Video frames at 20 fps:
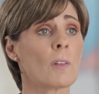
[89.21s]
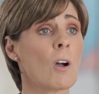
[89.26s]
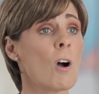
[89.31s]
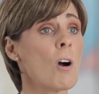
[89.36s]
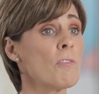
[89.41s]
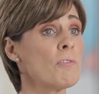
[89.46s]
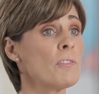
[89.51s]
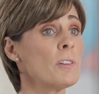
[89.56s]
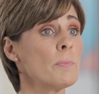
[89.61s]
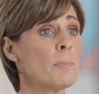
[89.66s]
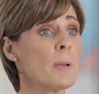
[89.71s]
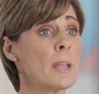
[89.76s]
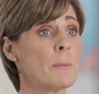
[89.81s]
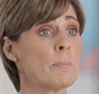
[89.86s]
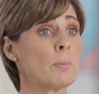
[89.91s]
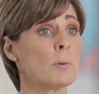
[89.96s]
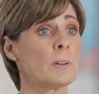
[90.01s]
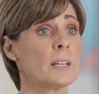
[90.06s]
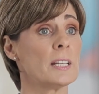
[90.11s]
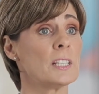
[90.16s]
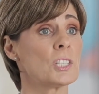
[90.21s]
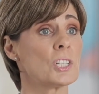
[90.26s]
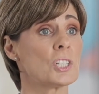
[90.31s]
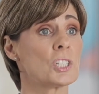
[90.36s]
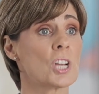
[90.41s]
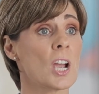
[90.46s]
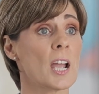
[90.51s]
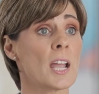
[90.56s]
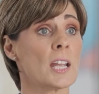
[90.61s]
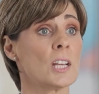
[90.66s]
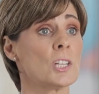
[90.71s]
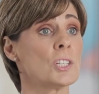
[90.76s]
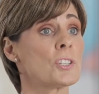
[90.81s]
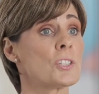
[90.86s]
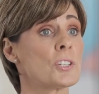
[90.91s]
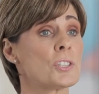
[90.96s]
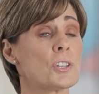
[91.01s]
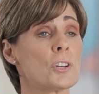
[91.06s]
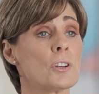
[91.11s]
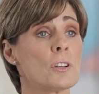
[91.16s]
Often people interchange
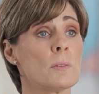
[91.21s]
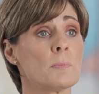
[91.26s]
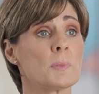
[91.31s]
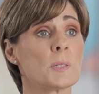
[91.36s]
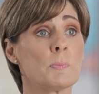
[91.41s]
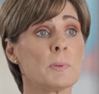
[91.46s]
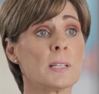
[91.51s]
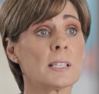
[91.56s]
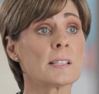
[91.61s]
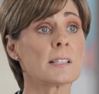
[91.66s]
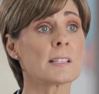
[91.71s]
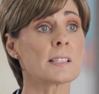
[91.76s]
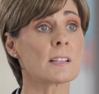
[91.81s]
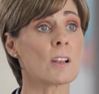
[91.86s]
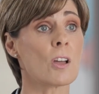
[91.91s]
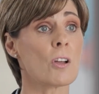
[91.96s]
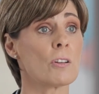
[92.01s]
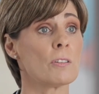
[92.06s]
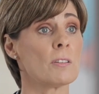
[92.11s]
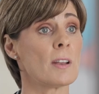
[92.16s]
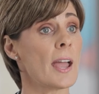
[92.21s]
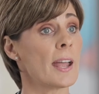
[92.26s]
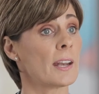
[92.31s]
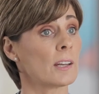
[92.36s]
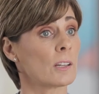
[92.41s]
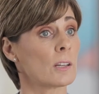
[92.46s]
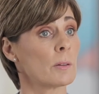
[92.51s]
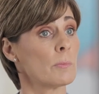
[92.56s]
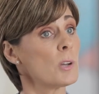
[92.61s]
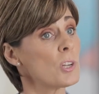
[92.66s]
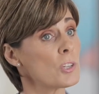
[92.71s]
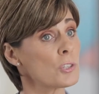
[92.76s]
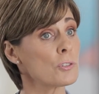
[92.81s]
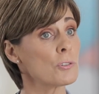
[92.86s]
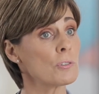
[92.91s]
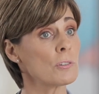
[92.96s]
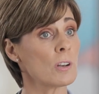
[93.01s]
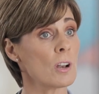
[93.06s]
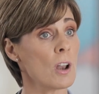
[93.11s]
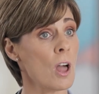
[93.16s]
the terms business loan and
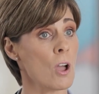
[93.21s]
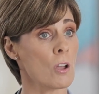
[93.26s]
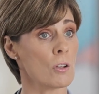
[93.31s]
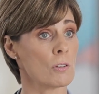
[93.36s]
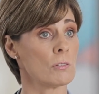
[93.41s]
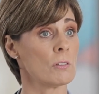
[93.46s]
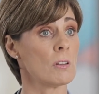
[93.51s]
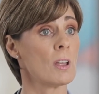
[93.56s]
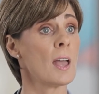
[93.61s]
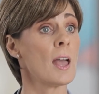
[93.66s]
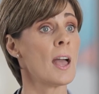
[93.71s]
commercial loan.